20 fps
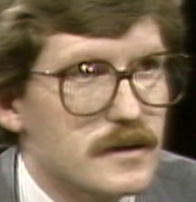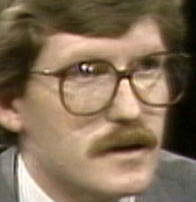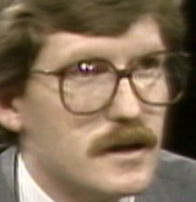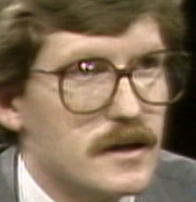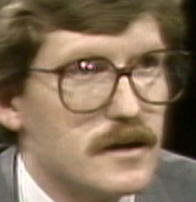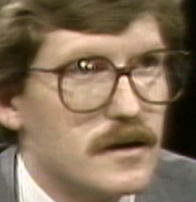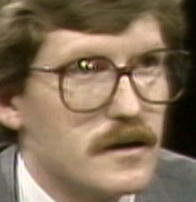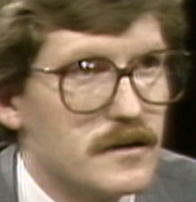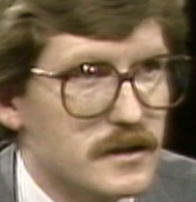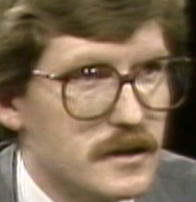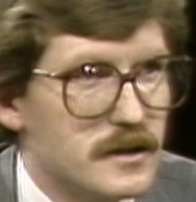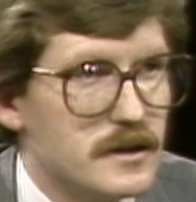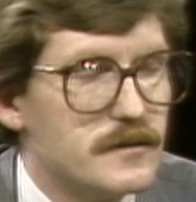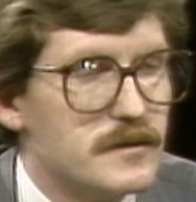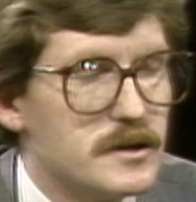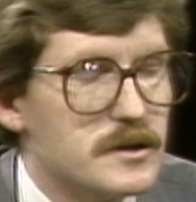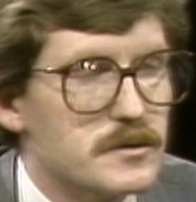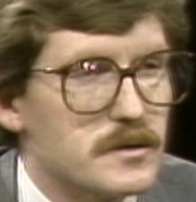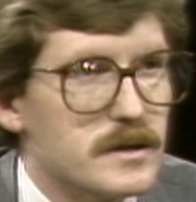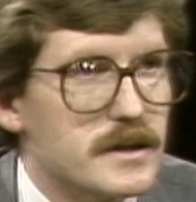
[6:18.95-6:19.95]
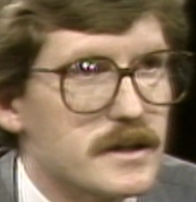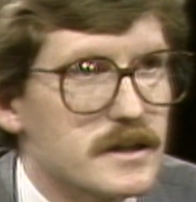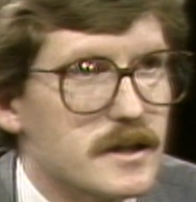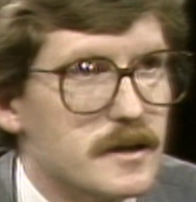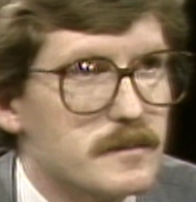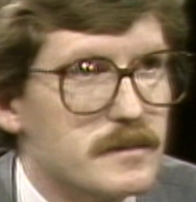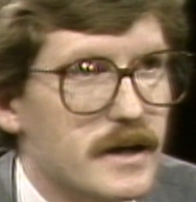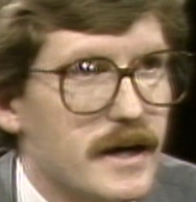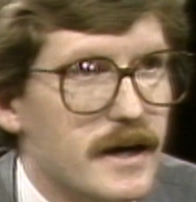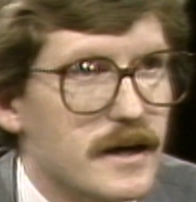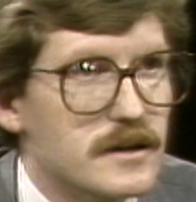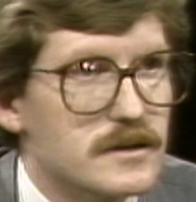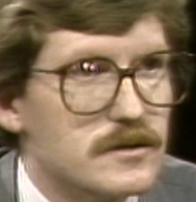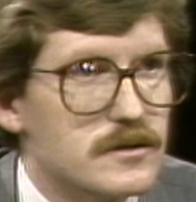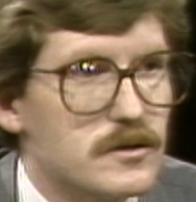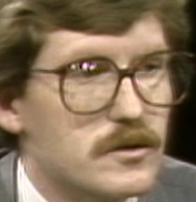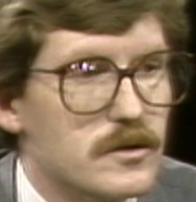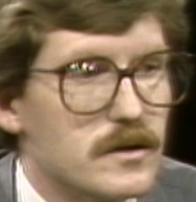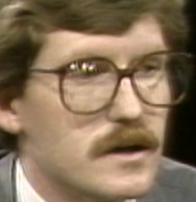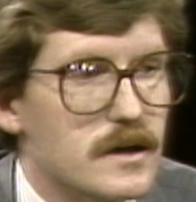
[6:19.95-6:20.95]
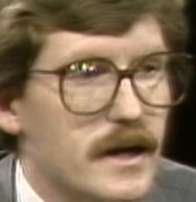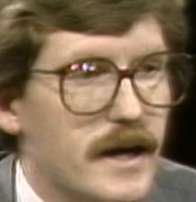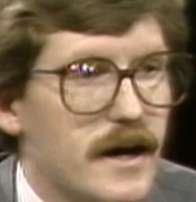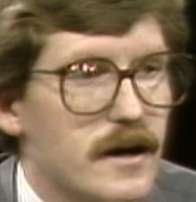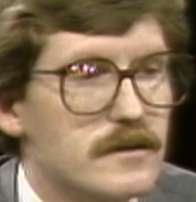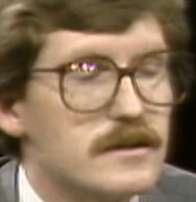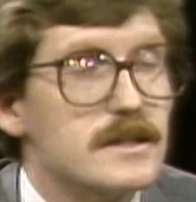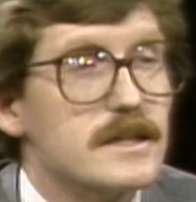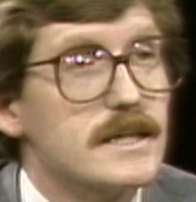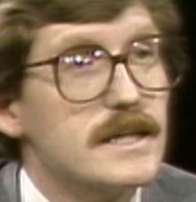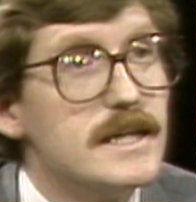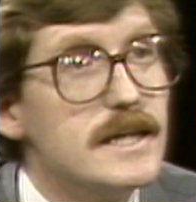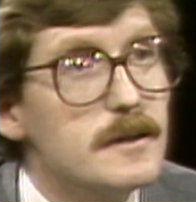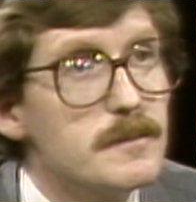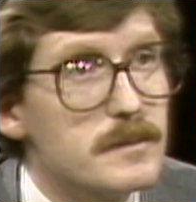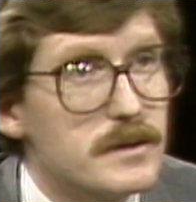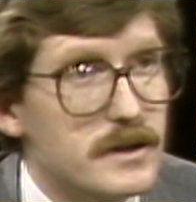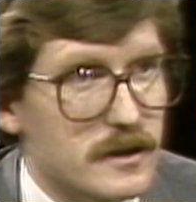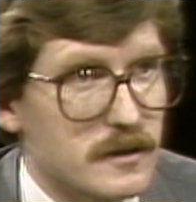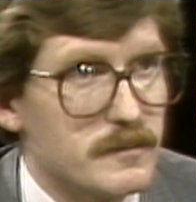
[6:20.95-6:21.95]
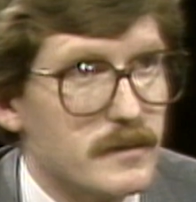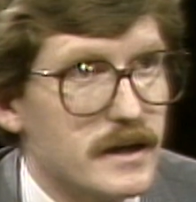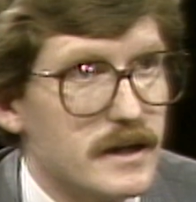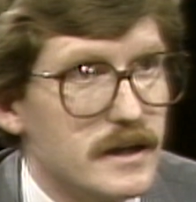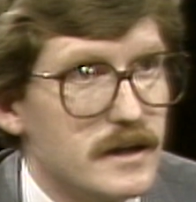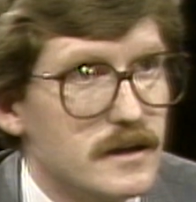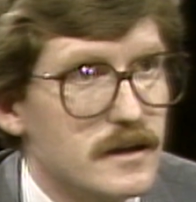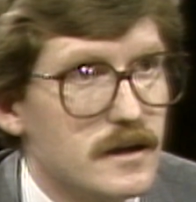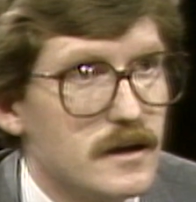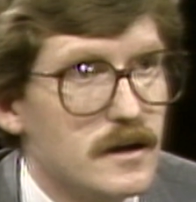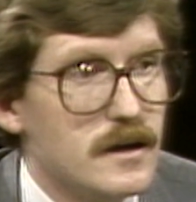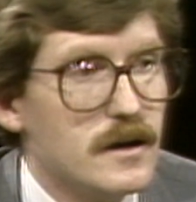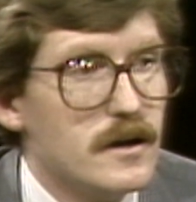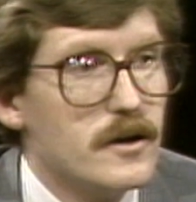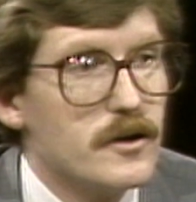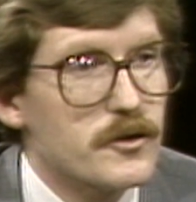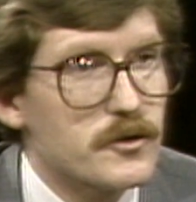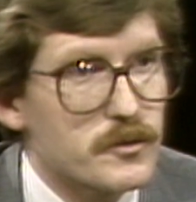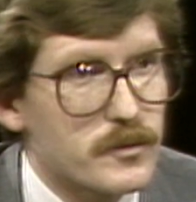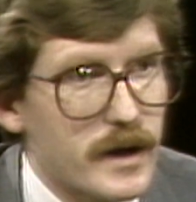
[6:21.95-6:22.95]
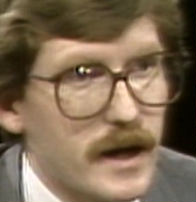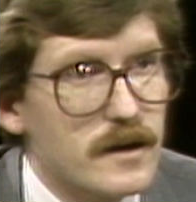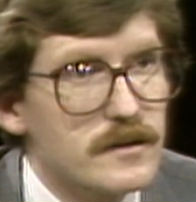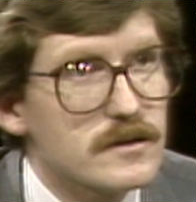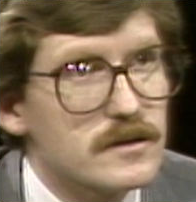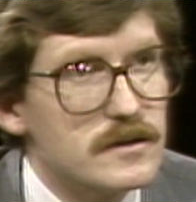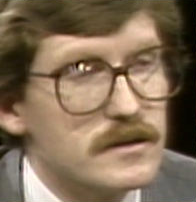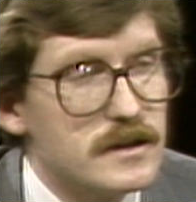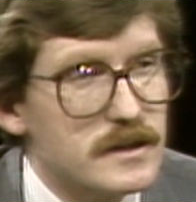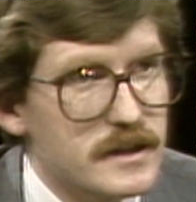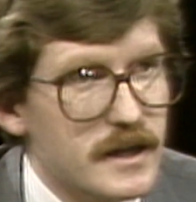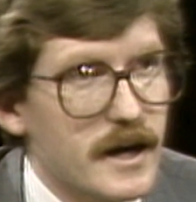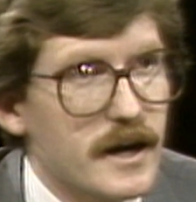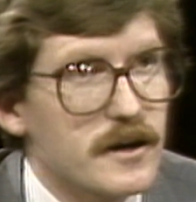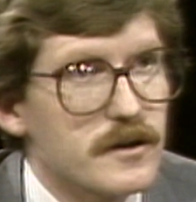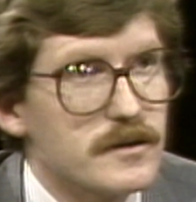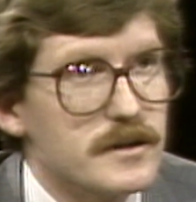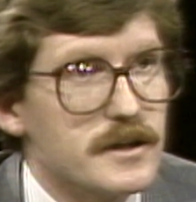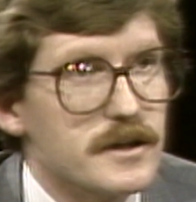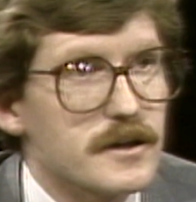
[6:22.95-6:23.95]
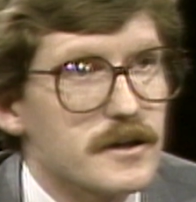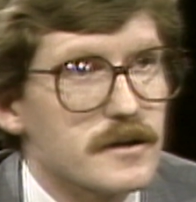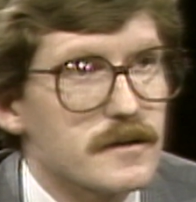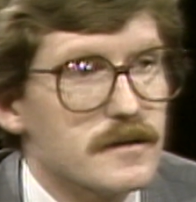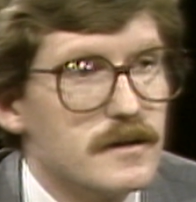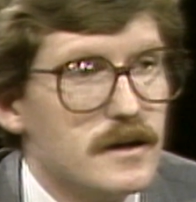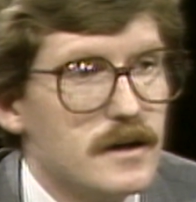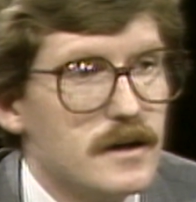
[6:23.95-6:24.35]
on the individual income tax who are allowed to keep their money throughout the entire year